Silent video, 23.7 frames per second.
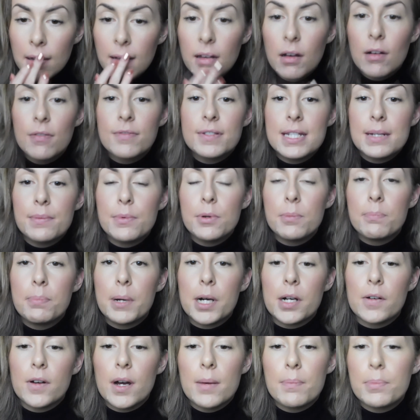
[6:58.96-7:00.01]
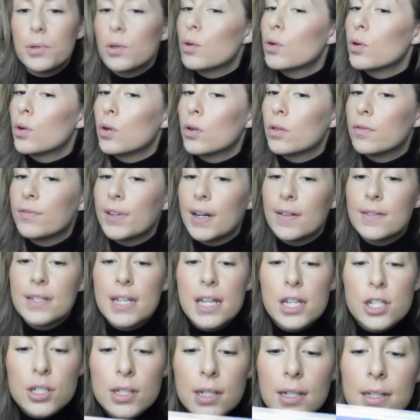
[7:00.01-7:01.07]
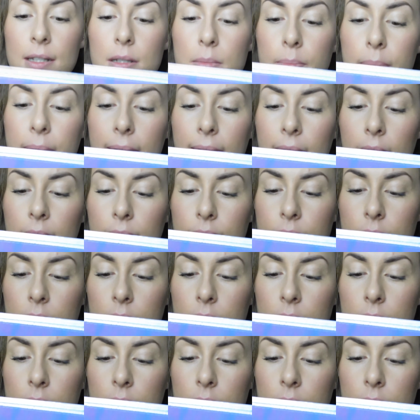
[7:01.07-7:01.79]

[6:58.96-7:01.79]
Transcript: Obviously it will bugger up your foundation a little bit.